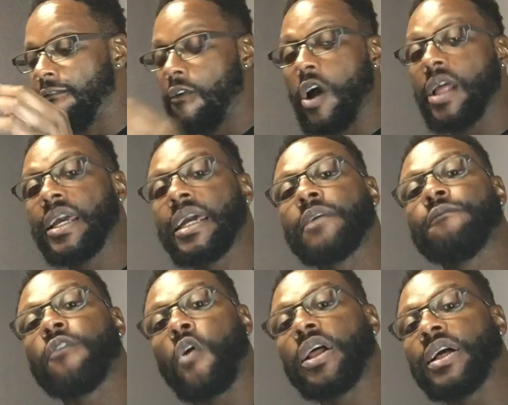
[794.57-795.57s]
Foiling it
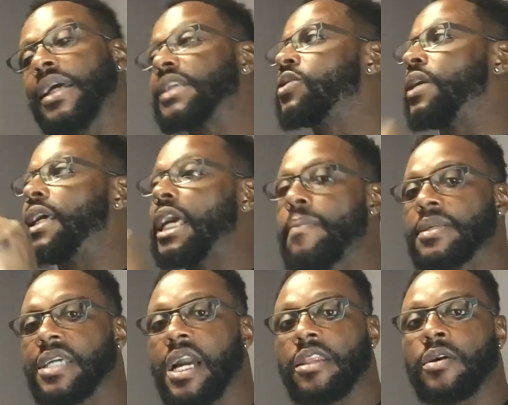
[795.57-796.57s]
is going to keep it
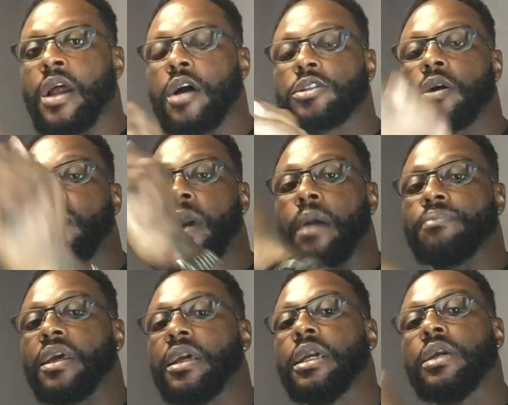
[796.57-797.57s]
together and also
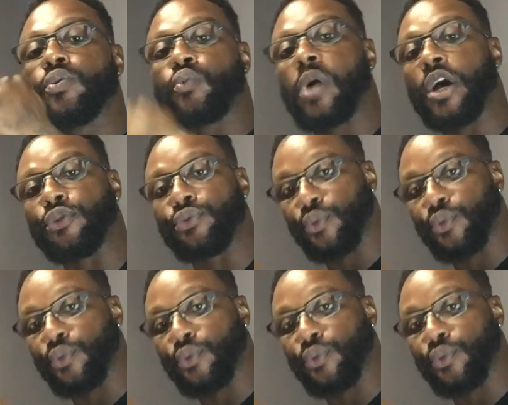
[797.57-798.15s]
help the heat run